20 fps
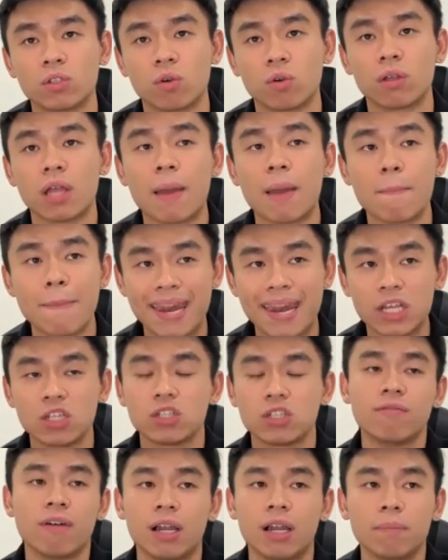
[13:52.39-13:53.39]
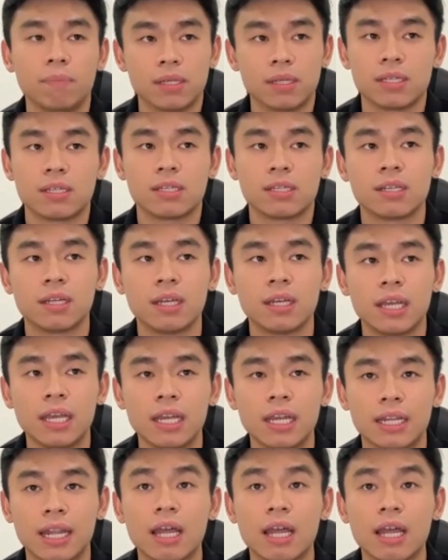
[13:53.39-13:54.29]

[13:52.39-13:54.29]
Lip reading: So I managed developers in that,